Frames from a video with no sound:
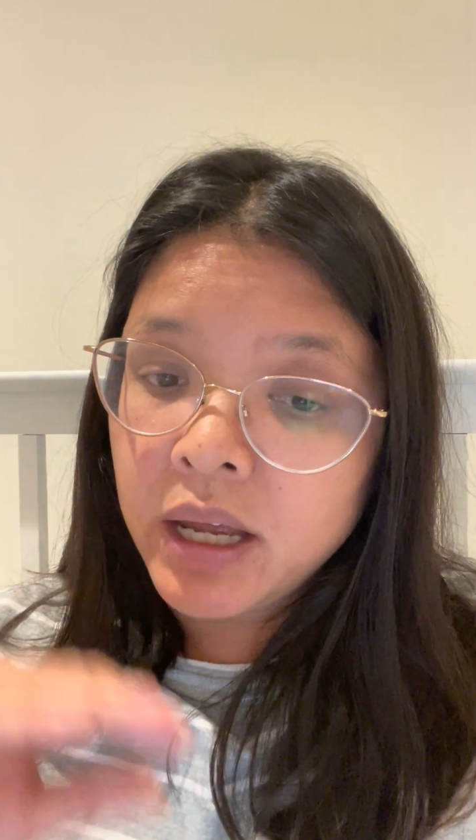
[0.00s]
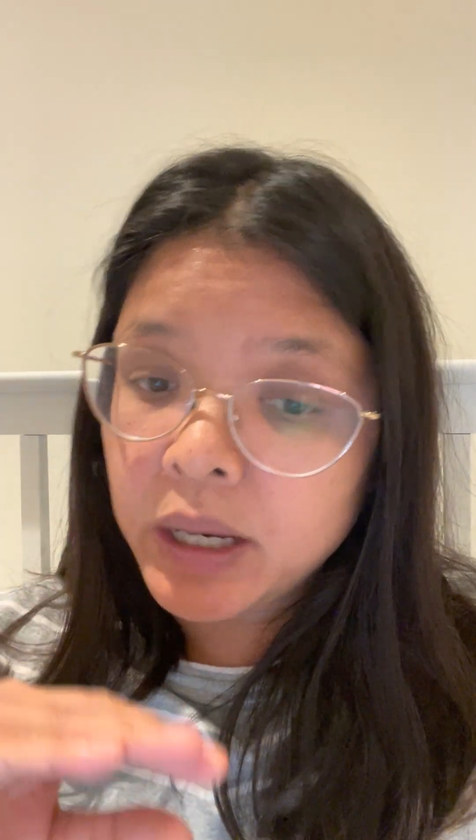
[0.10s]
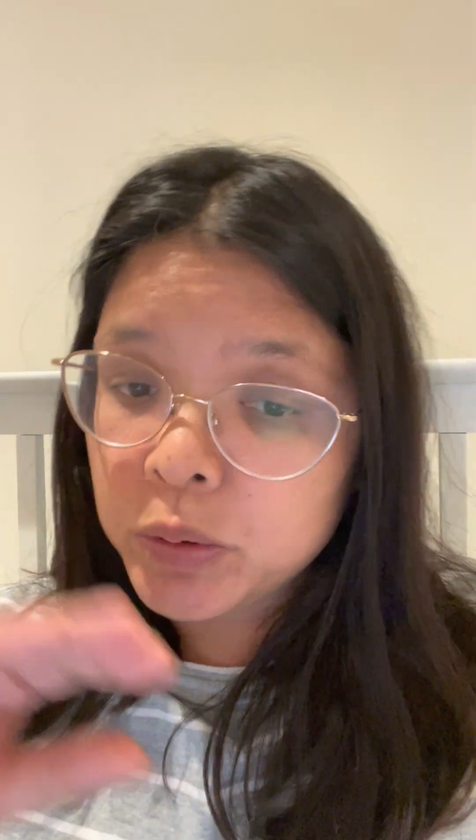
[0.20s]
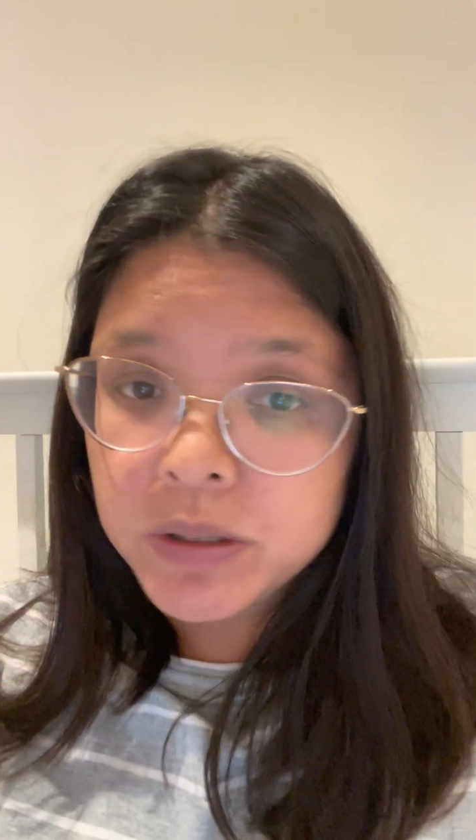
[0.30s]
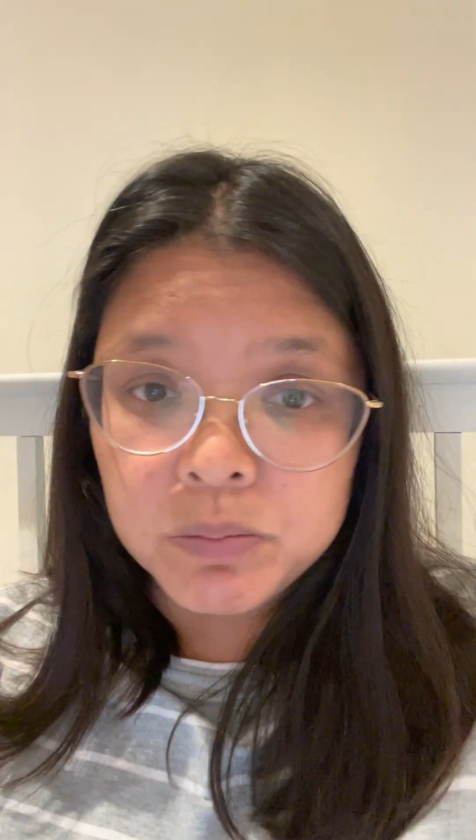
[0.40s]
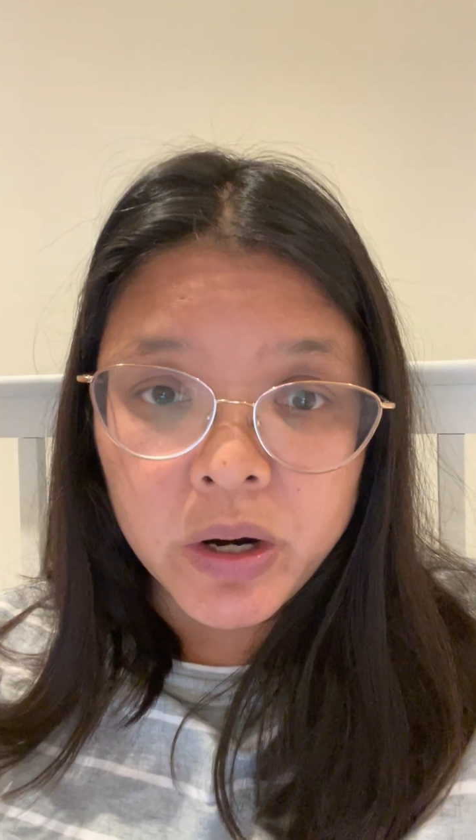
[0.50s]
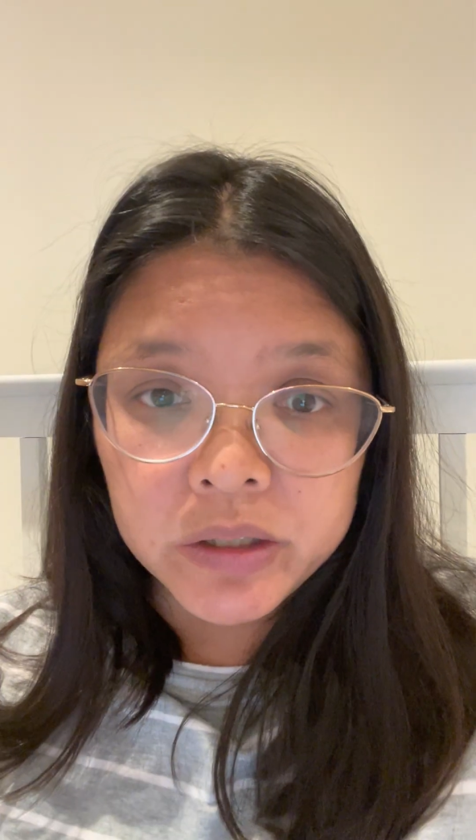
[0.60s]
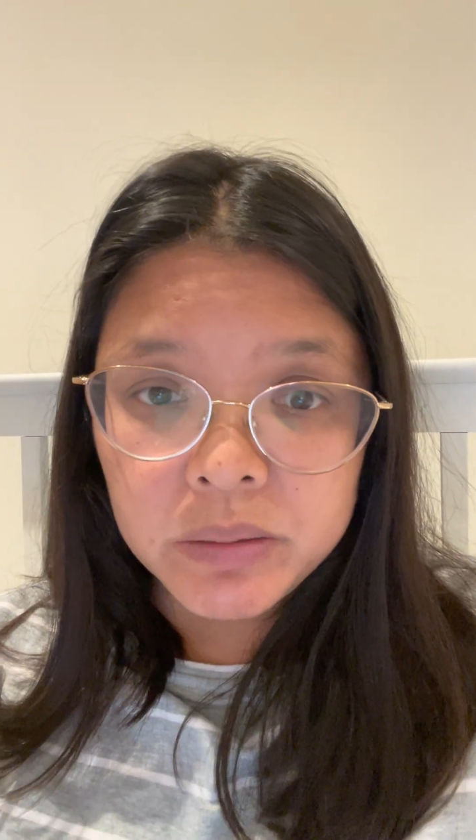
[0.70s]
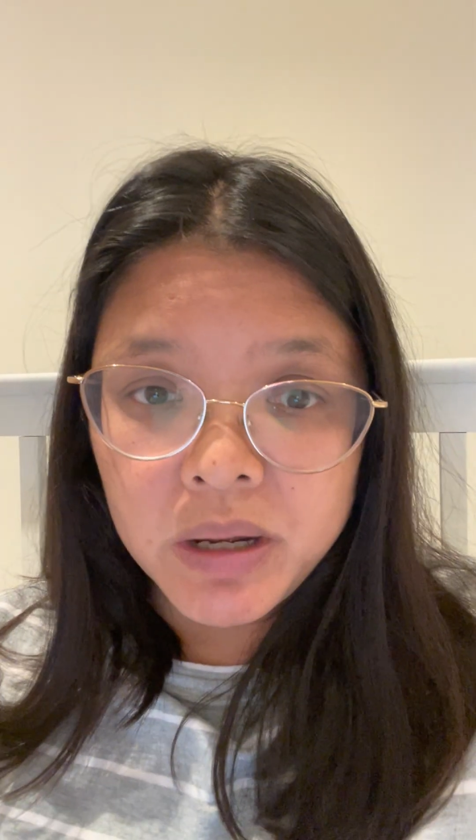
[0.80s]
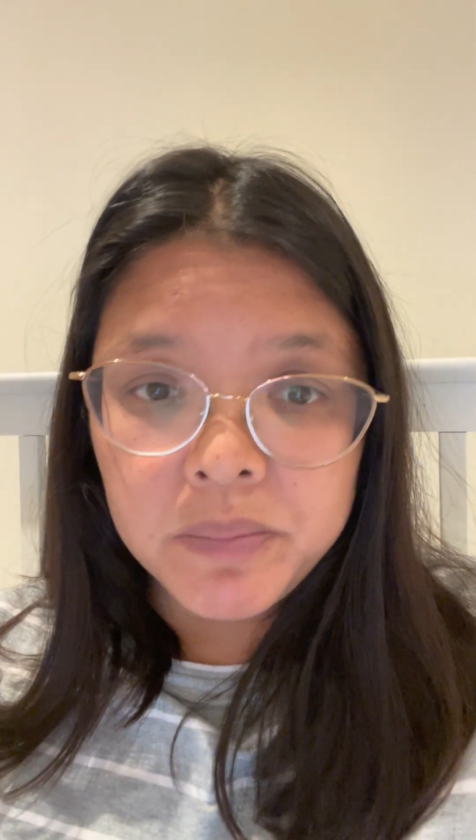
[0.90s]
I would mark
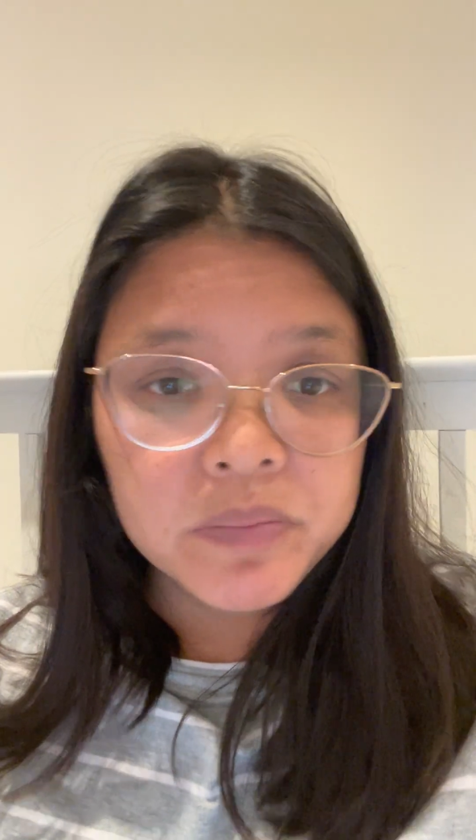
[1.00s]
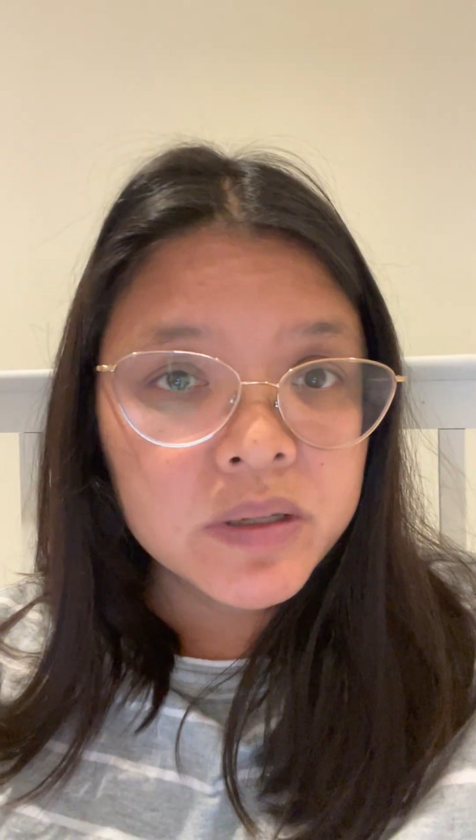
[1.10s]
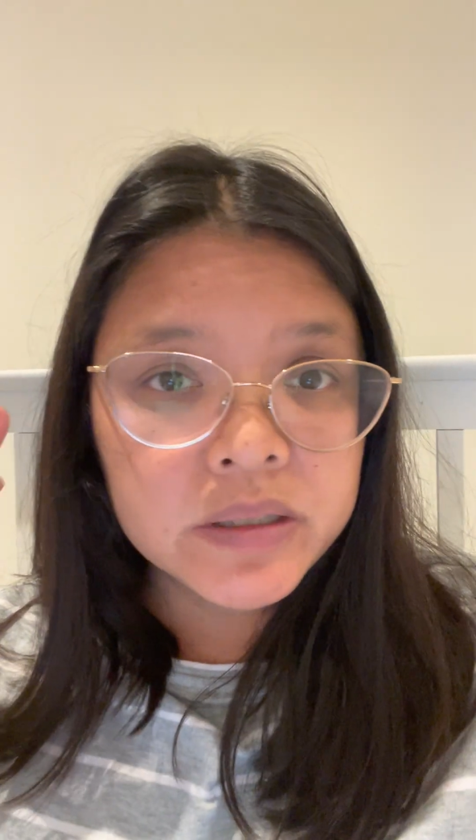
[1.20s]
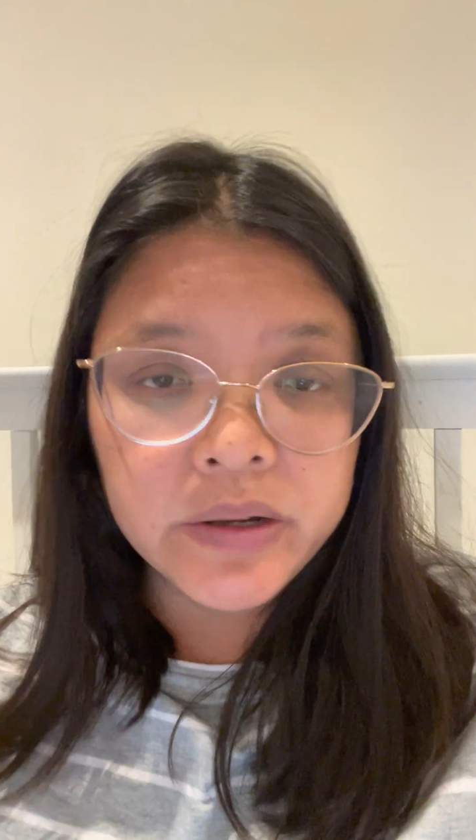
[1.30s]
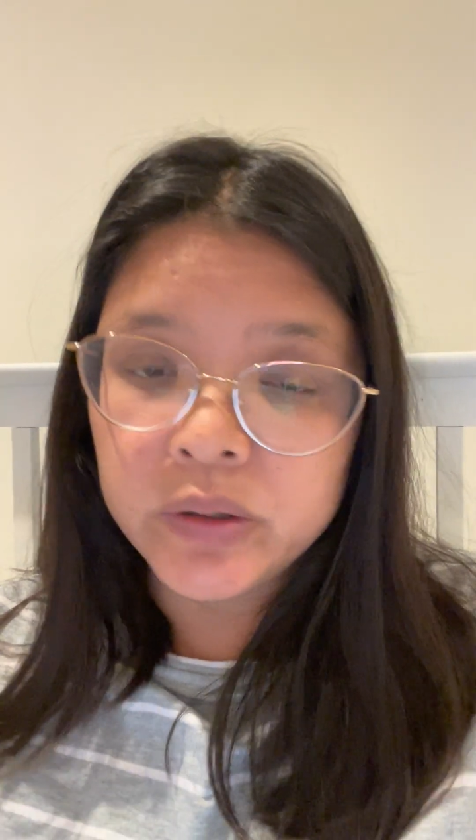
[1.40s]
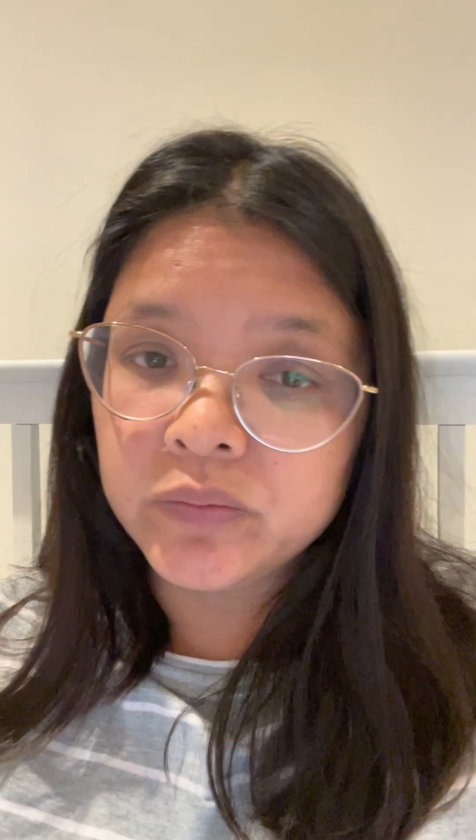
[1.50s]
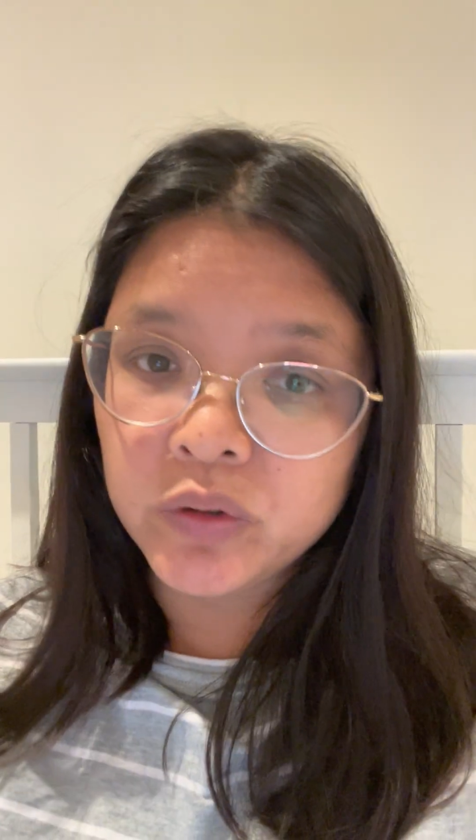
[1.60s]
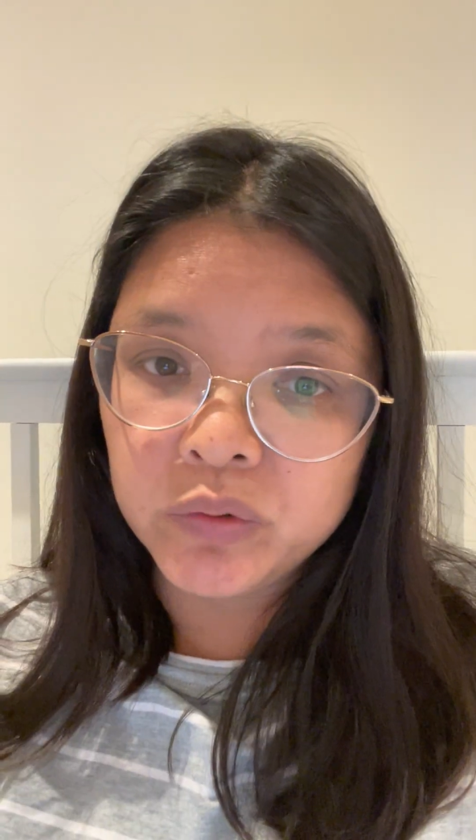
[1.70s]
them up, sell them for